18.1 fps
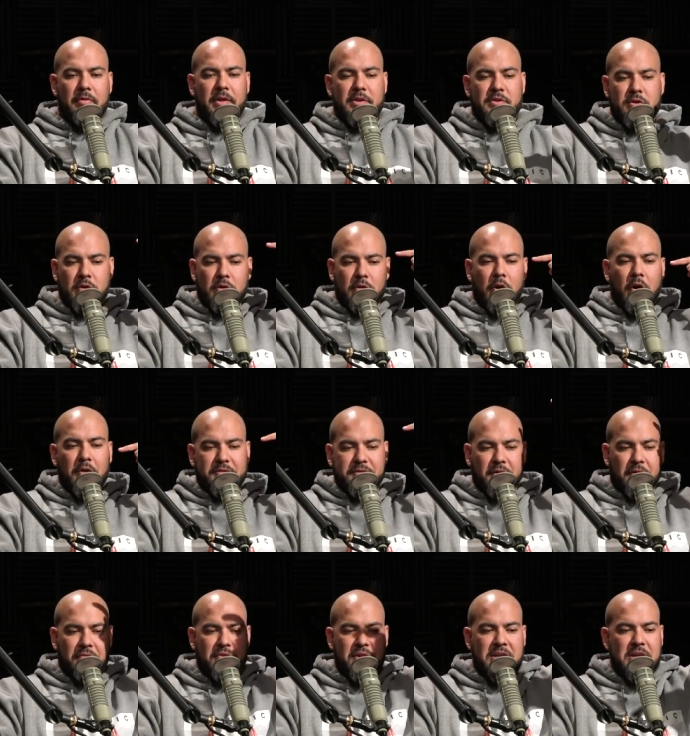that you're also
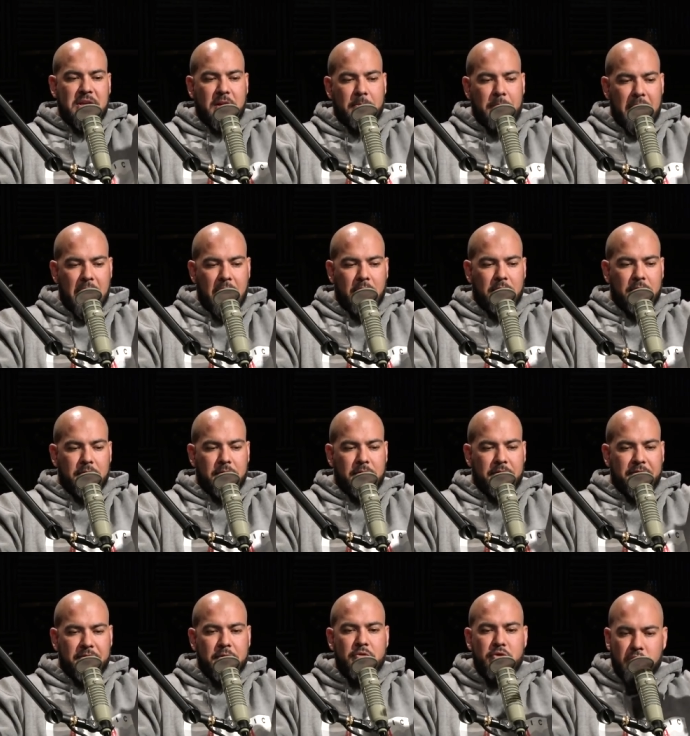thinking about
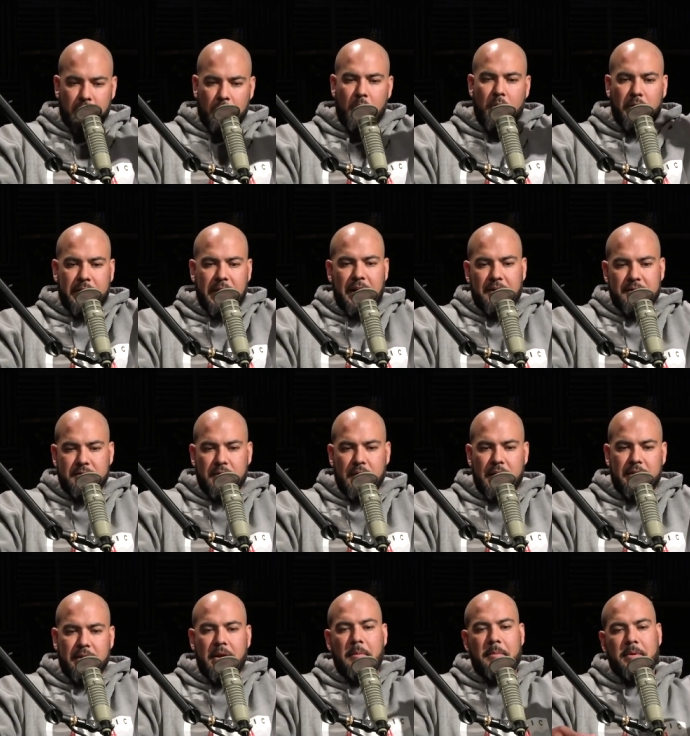future workouts, right?
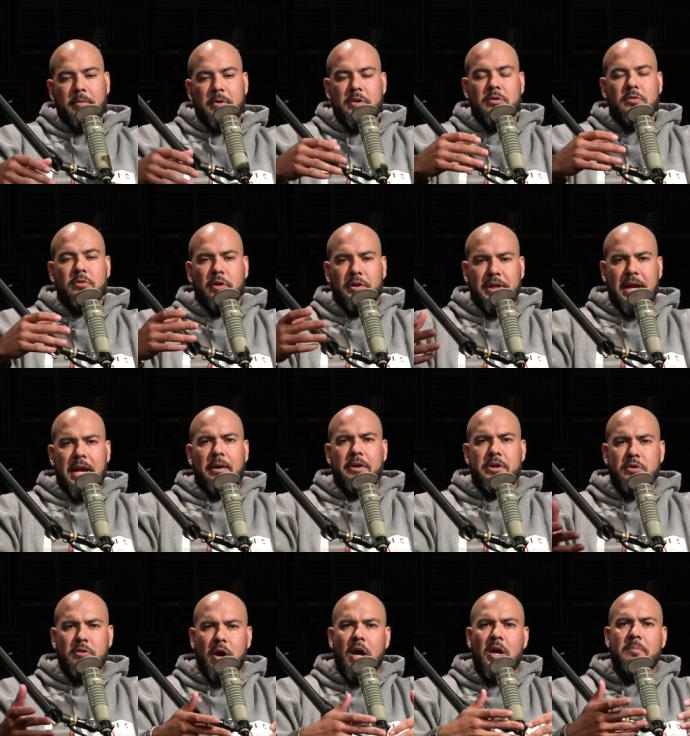Like, I mean, when you
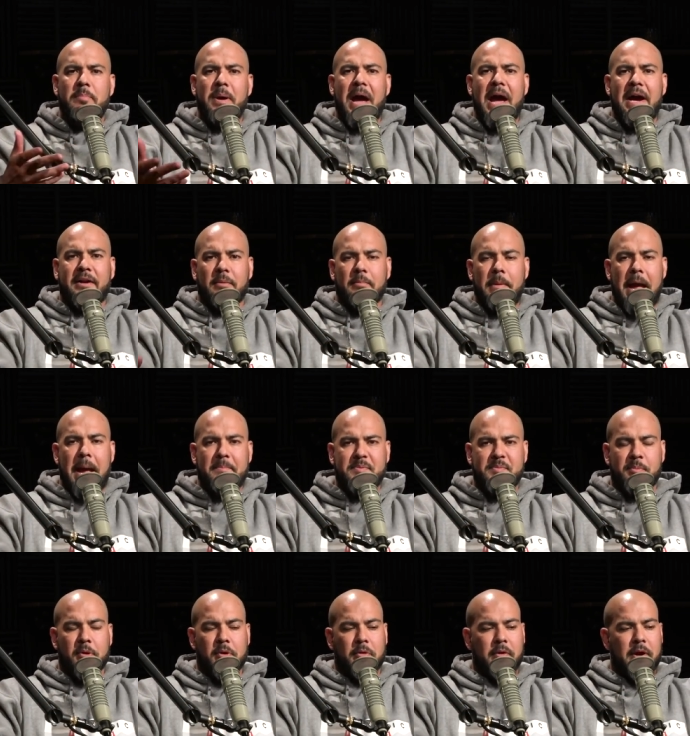unpack a MAPS
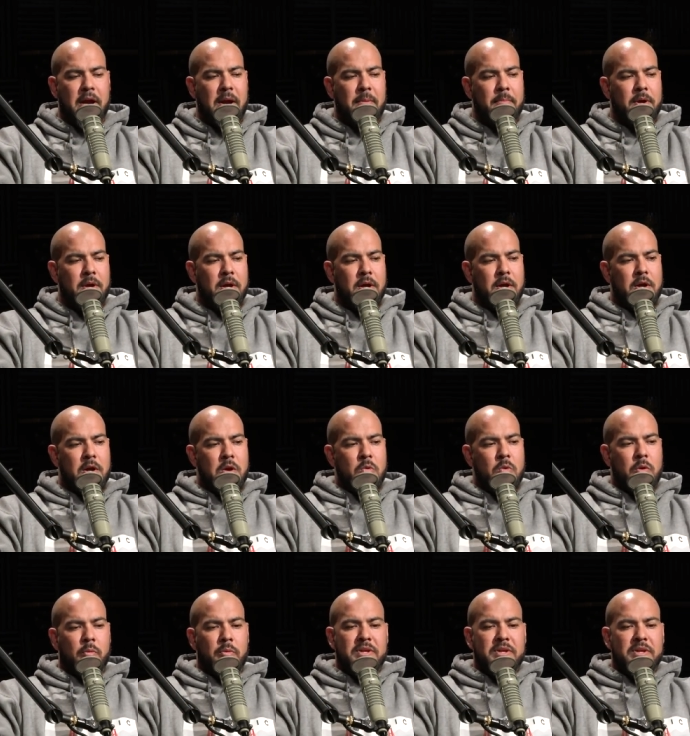program, when